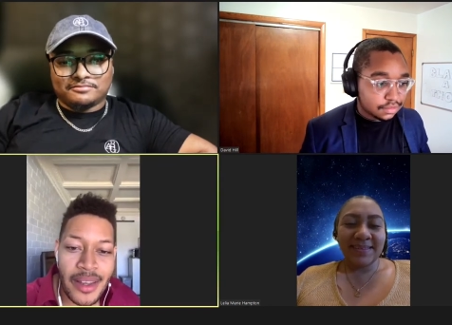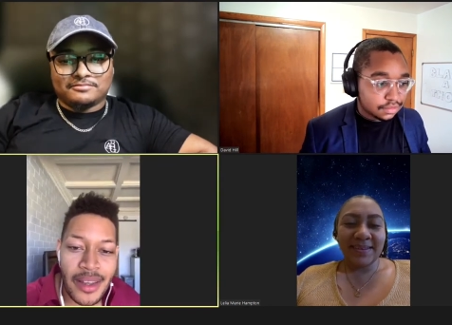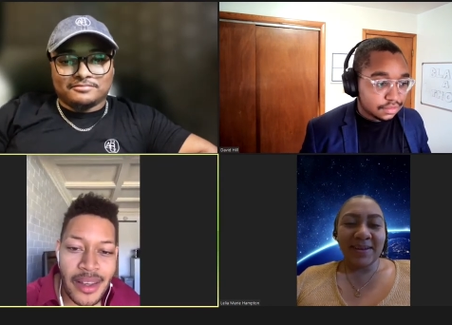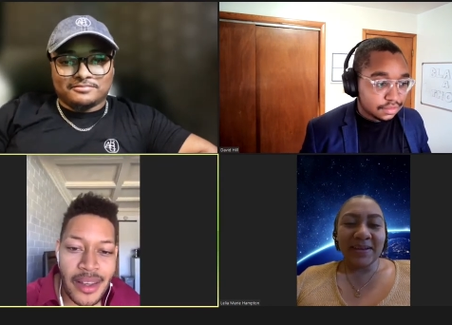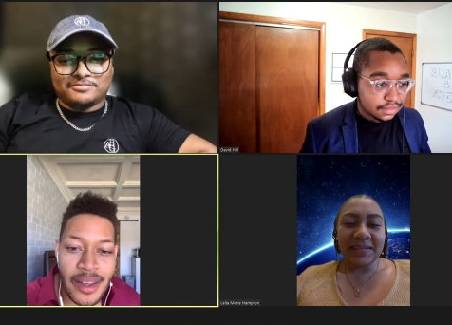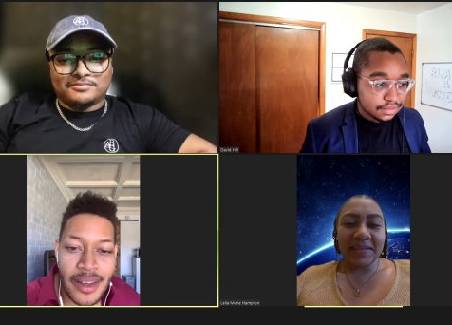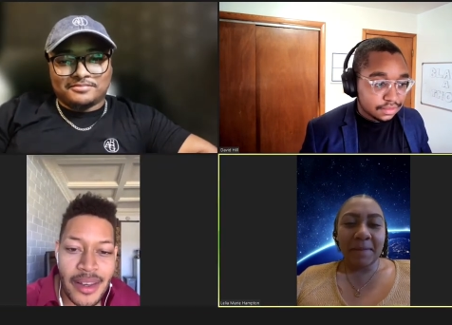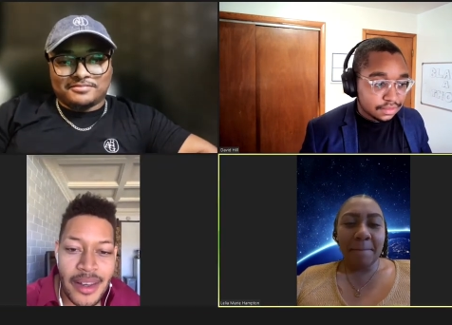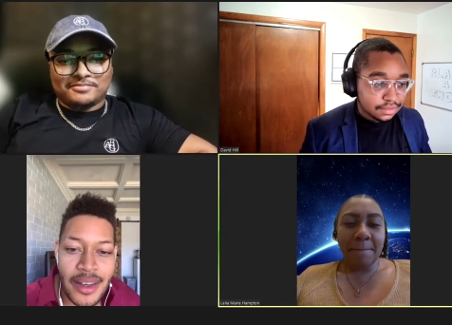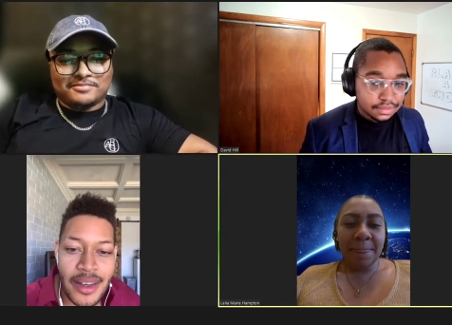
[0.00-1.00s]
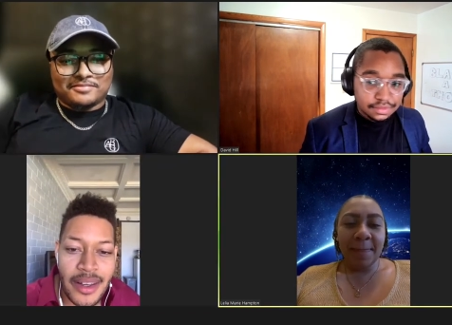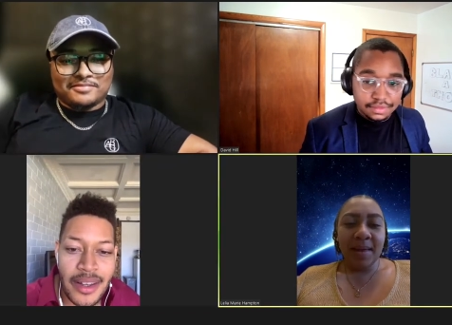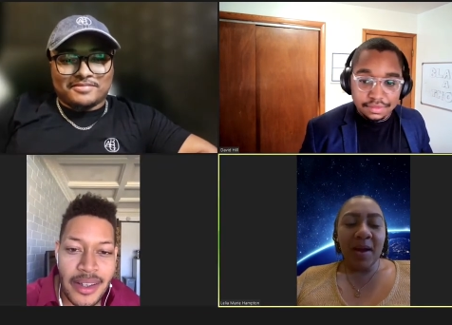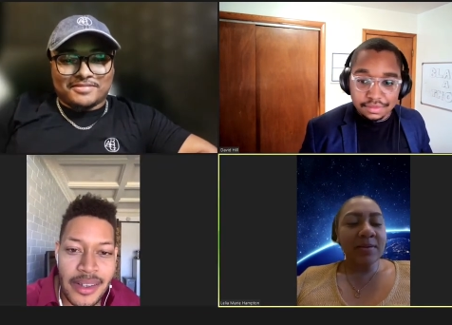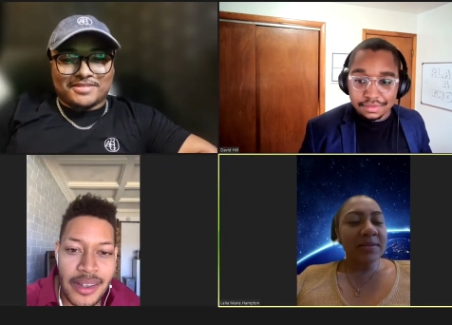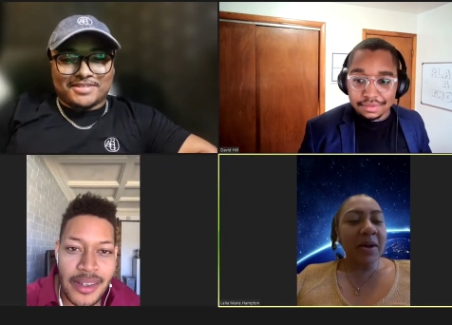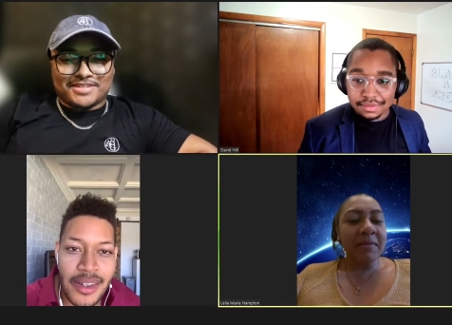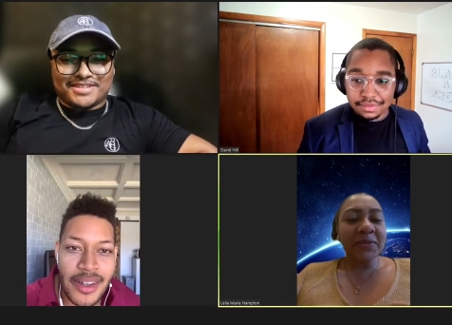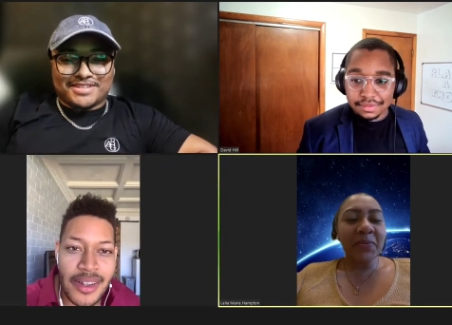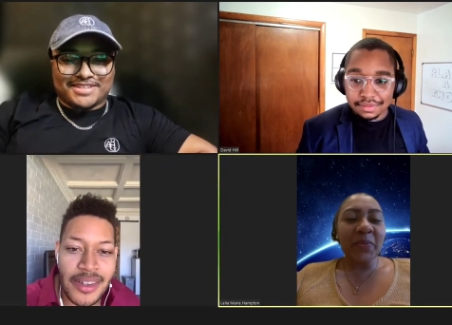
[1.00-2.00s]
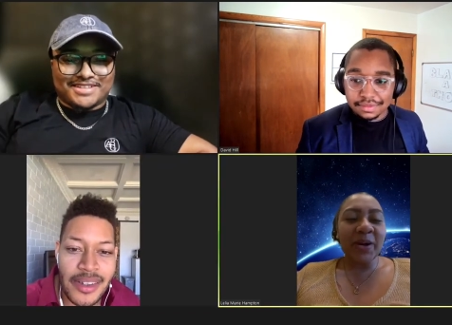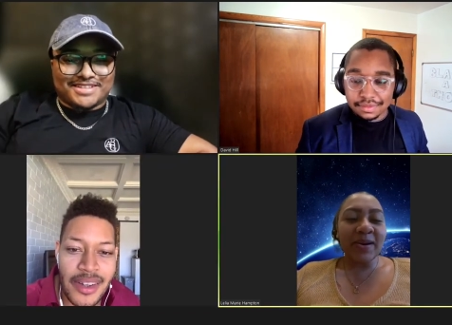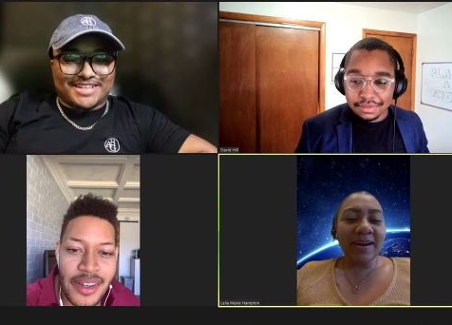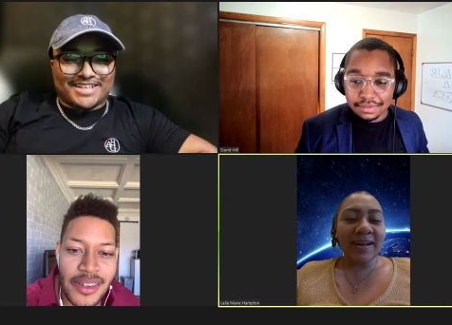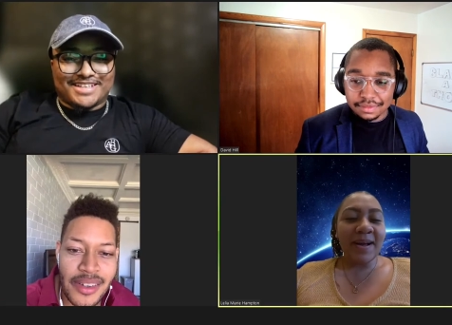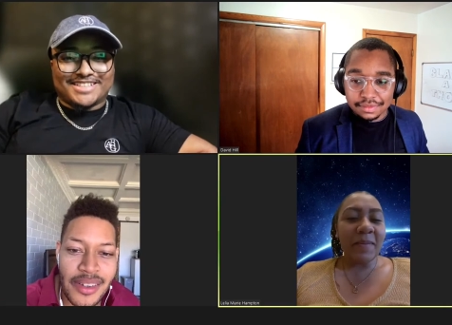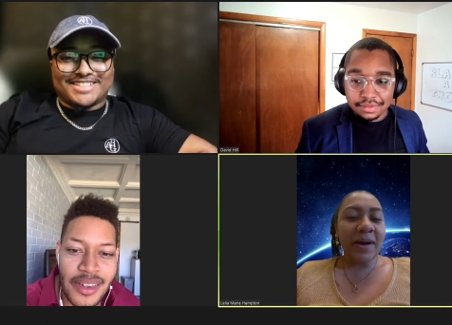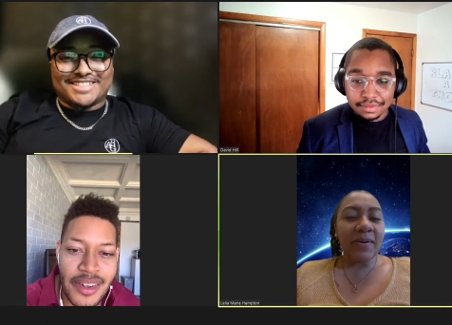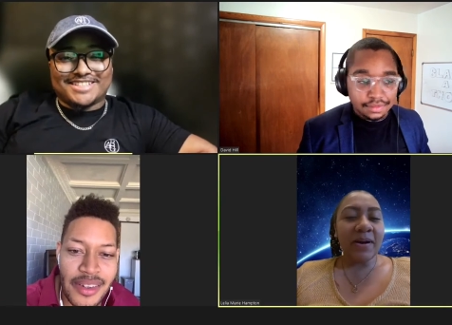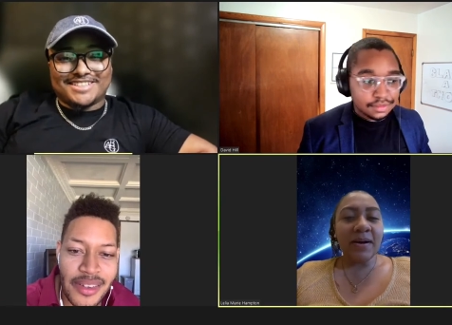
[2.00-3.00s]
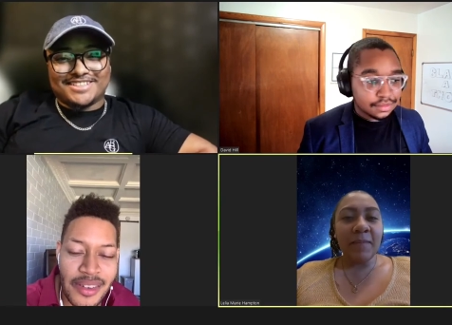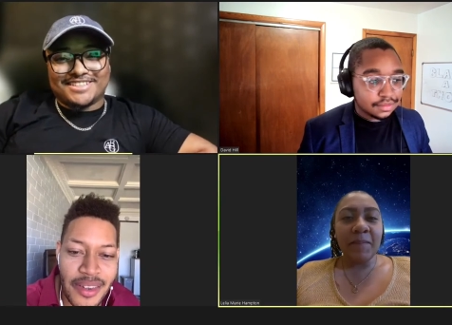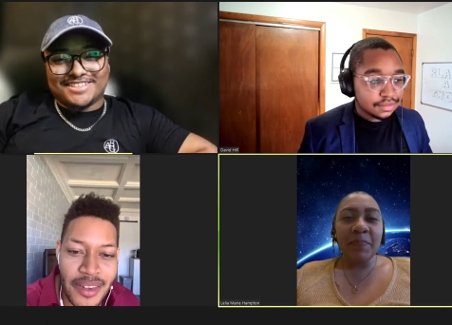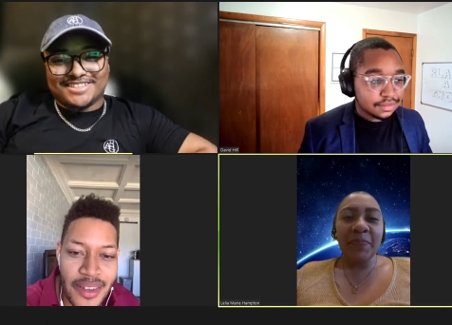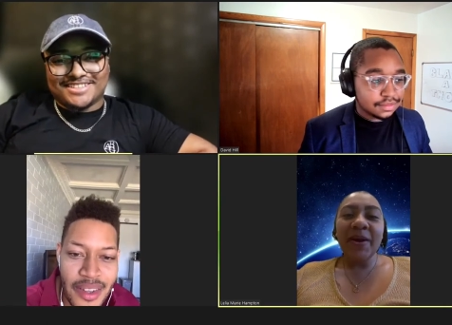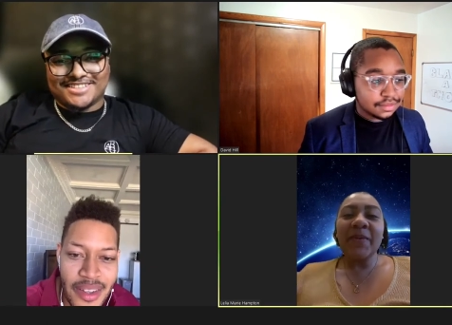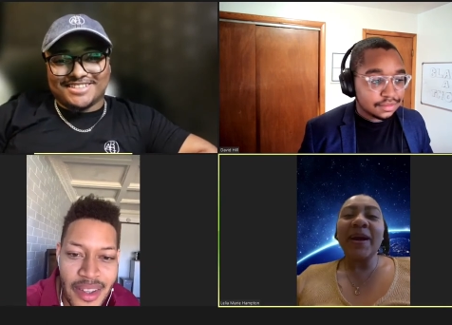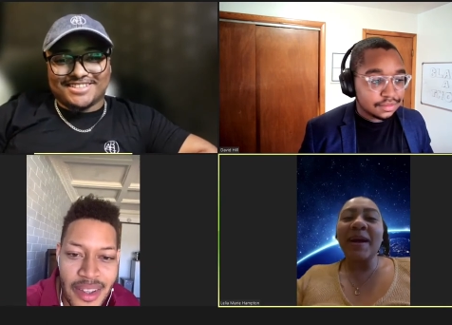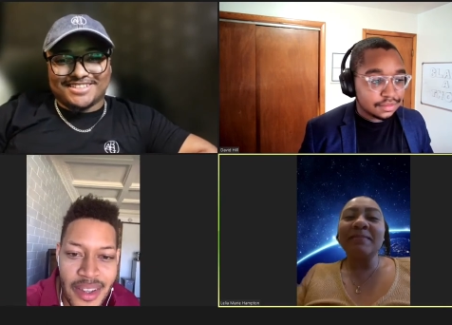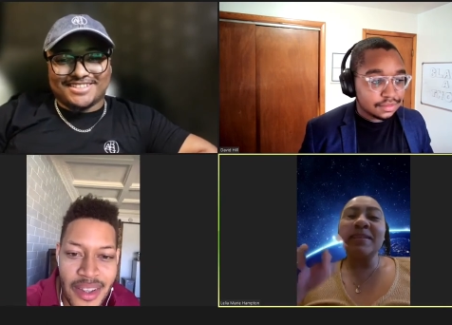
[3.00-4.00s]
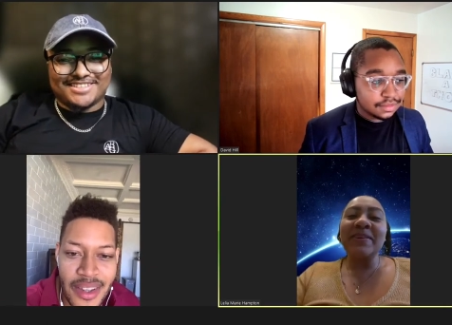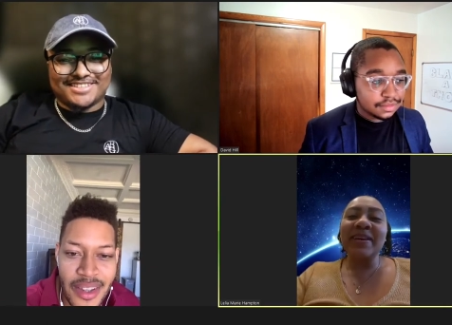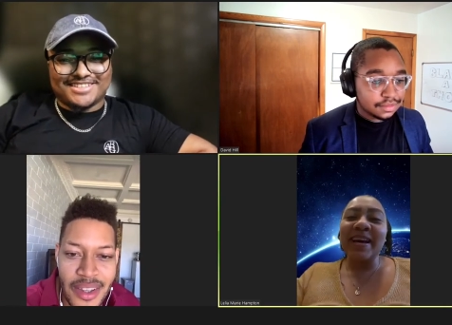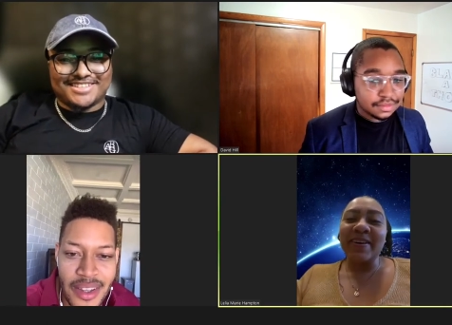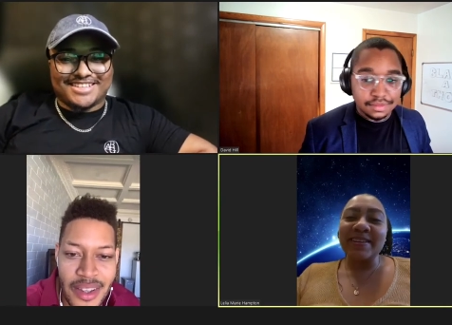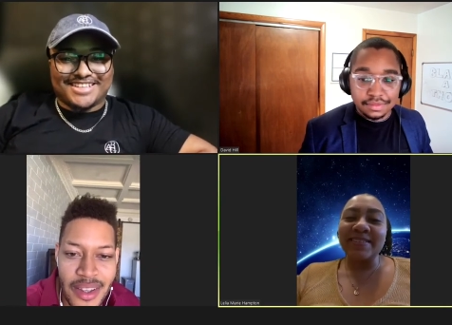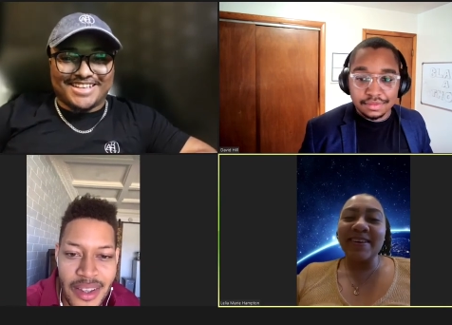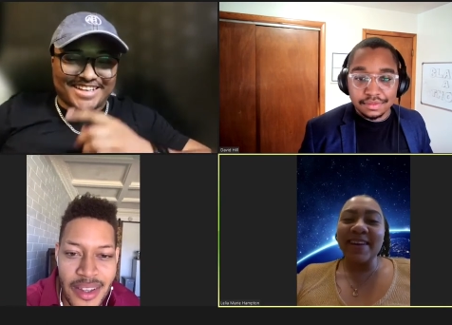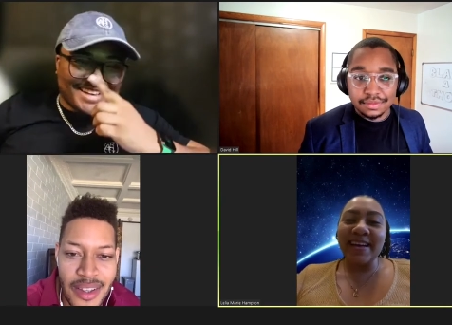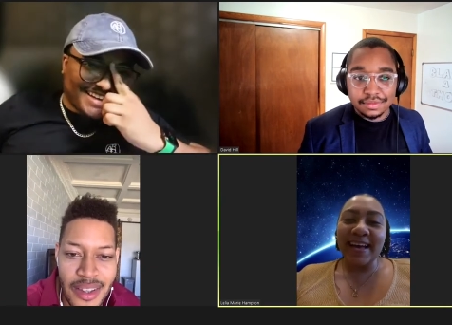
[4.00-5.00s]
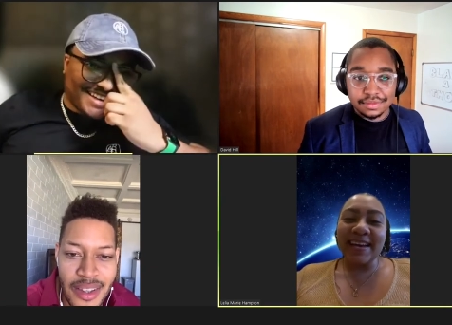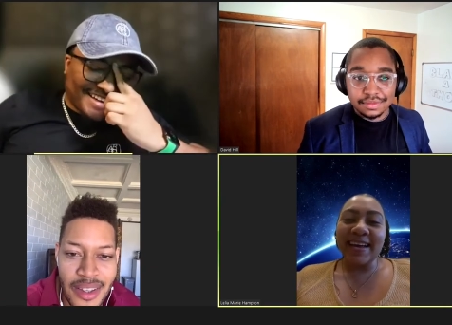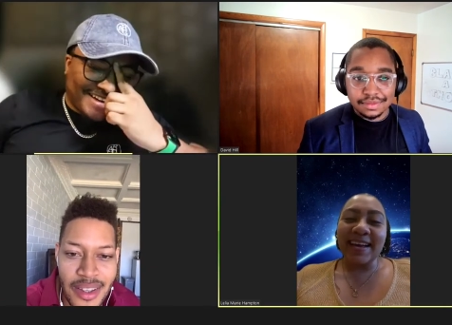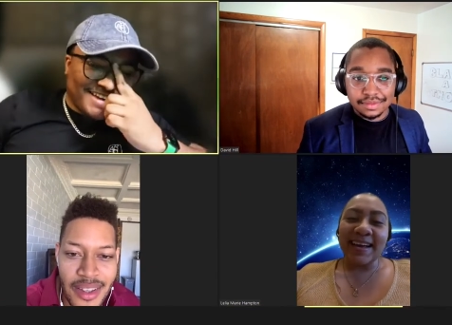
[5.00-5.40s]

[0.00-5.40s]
Speaker 1: Awesome. Also, I was wondering about um wait, Hamza, you can go because you have my had